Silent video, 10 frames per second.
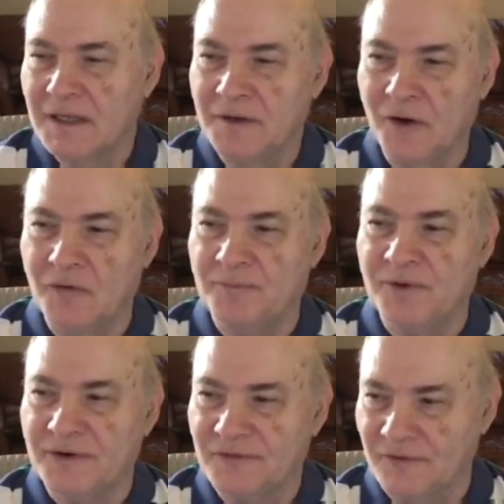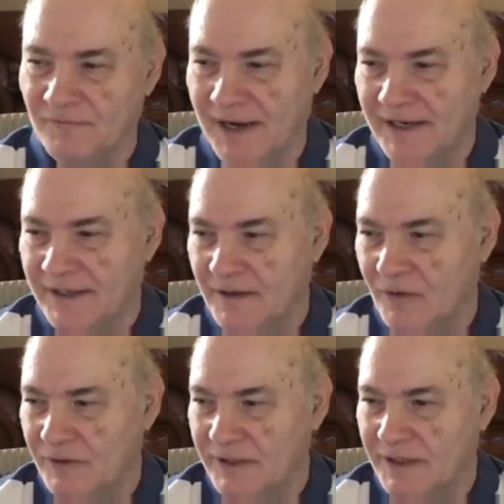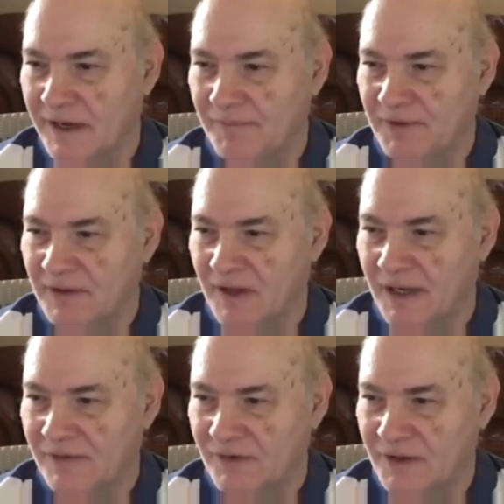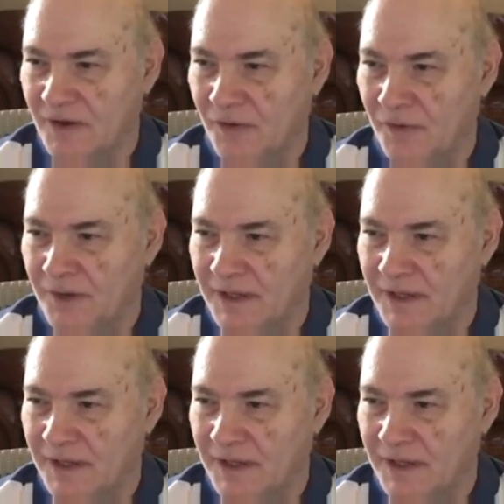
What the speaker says: notebooks and writing only a couple of lines of code.